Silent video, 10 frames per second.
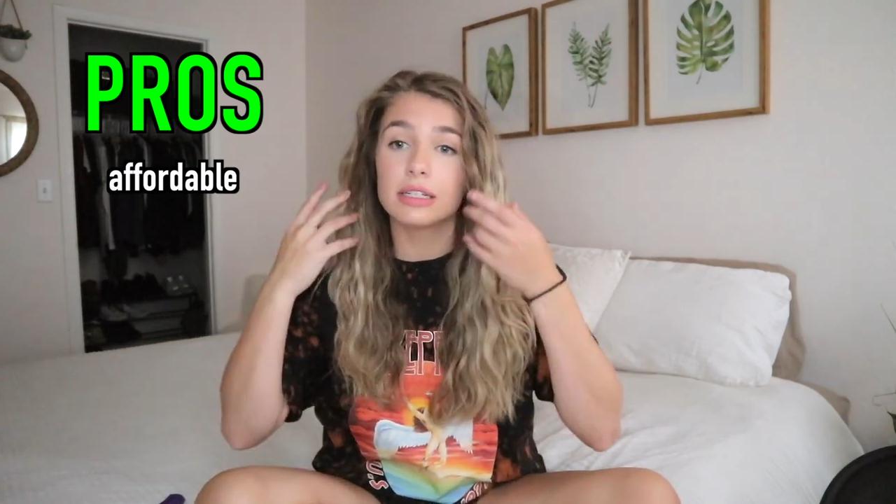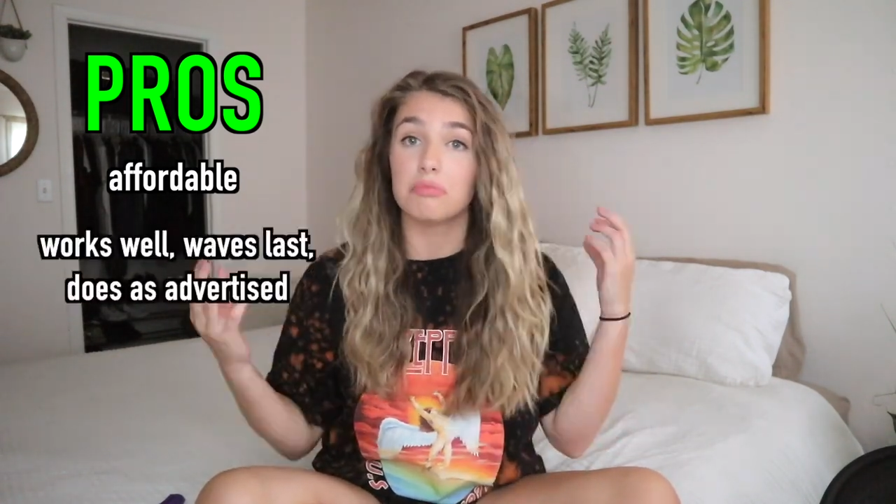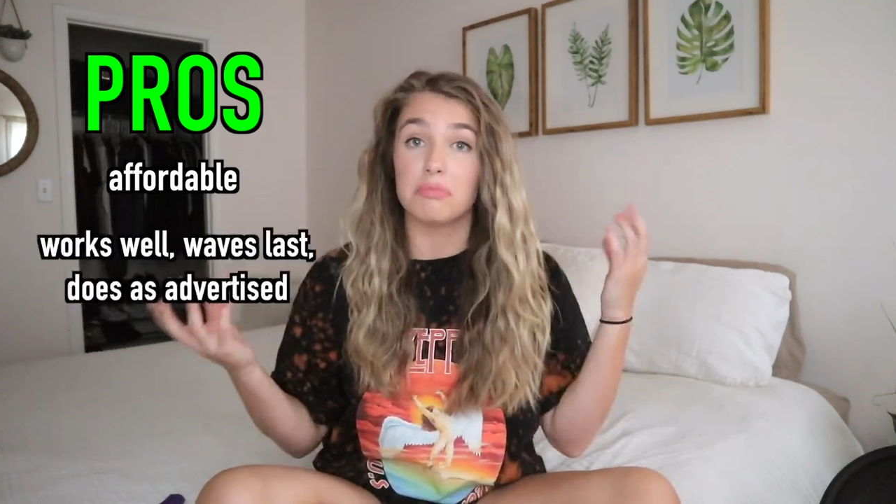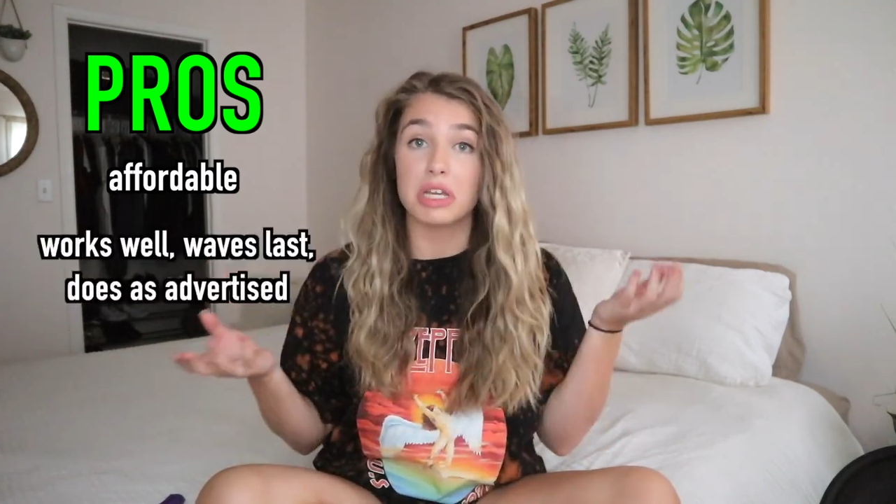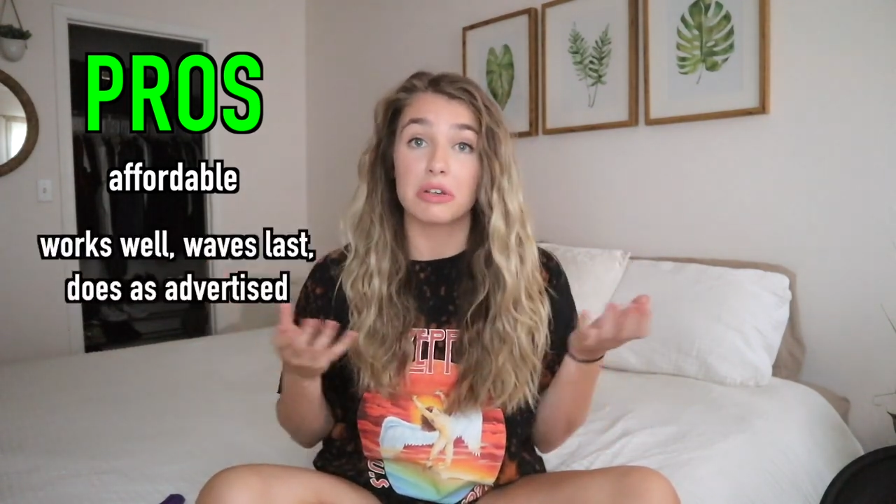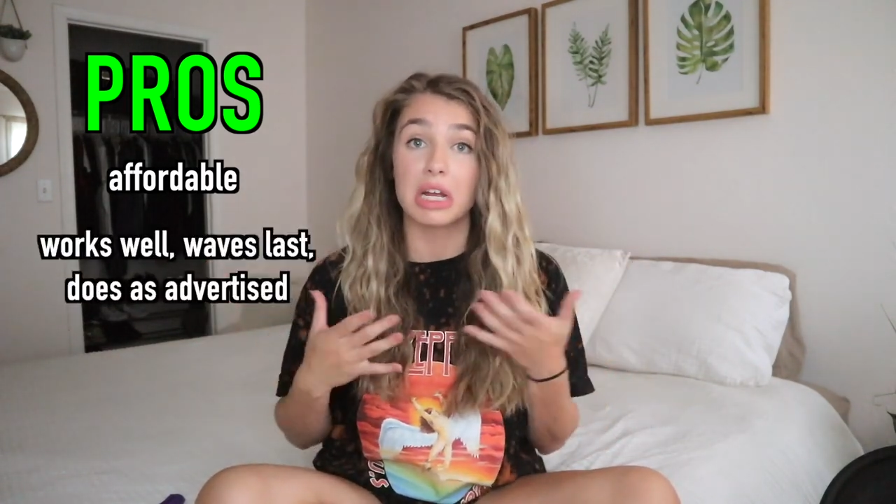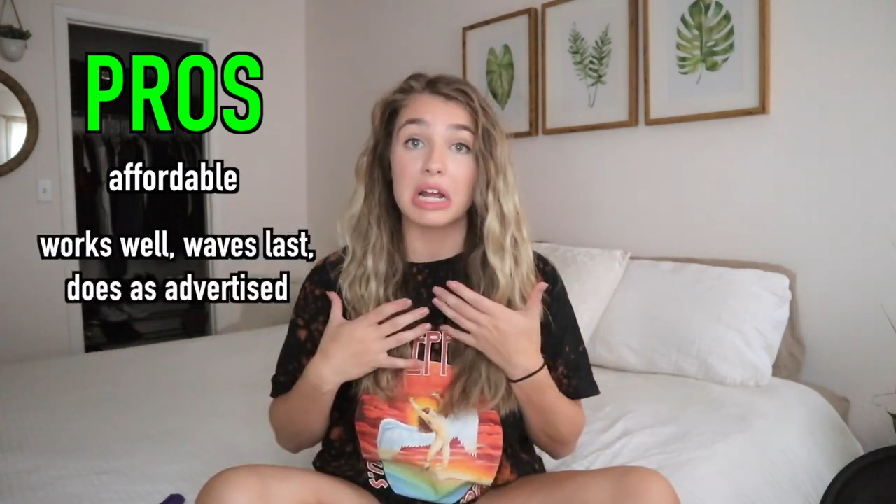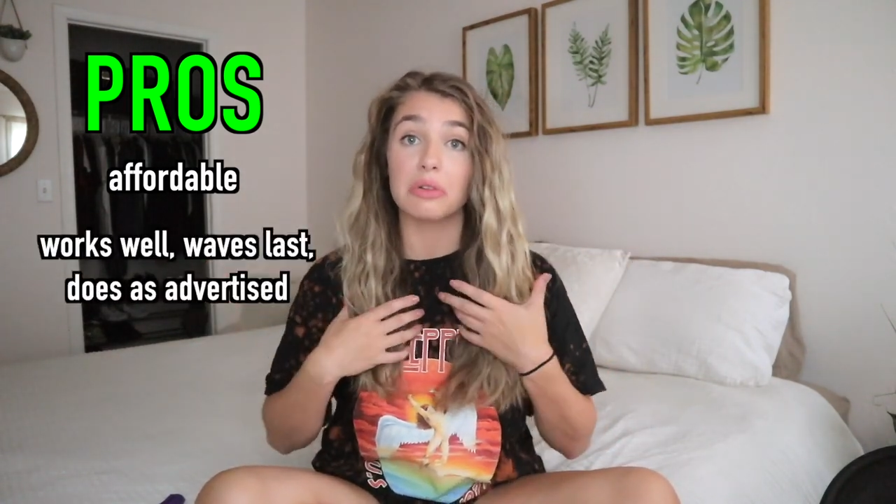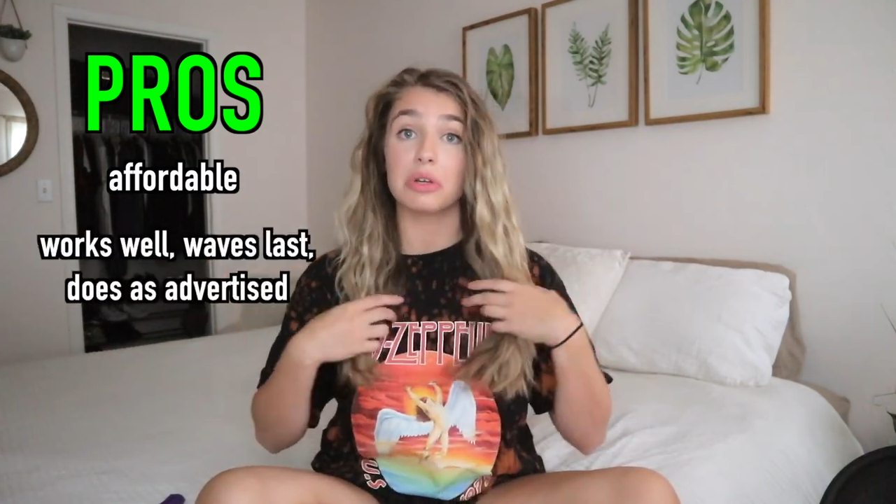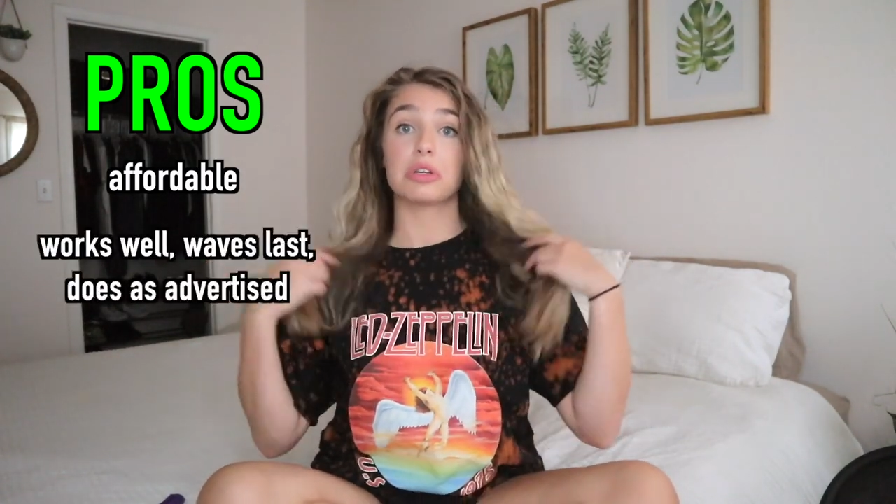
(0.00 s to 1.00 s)
make your
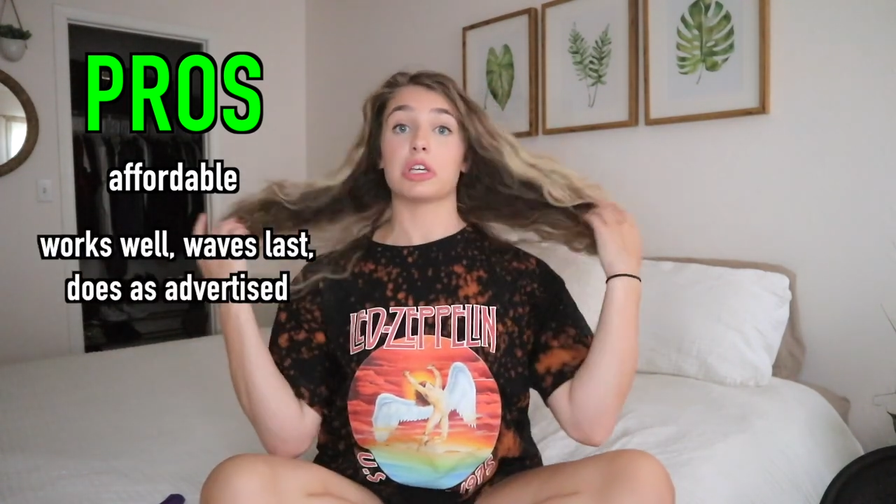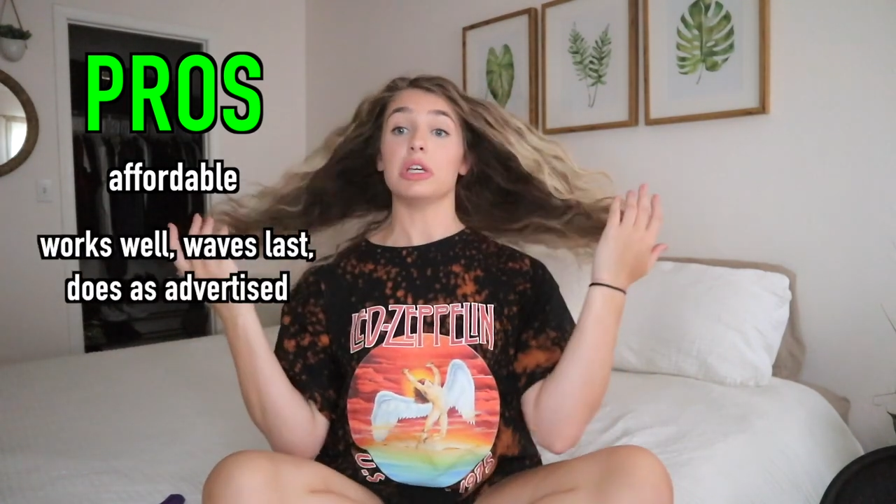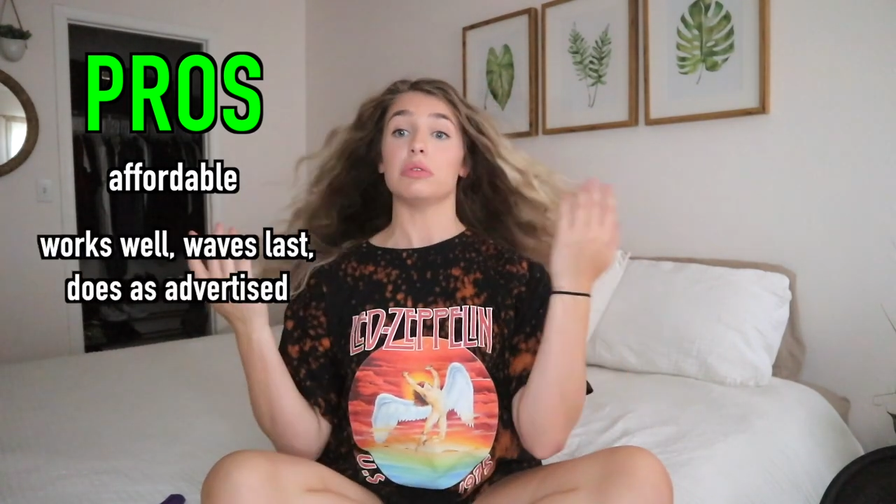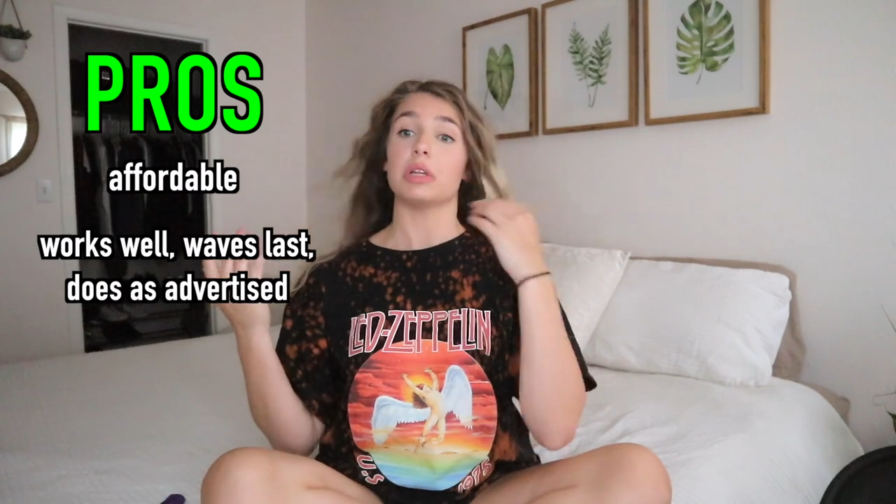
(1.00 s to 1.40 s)
hair look cute.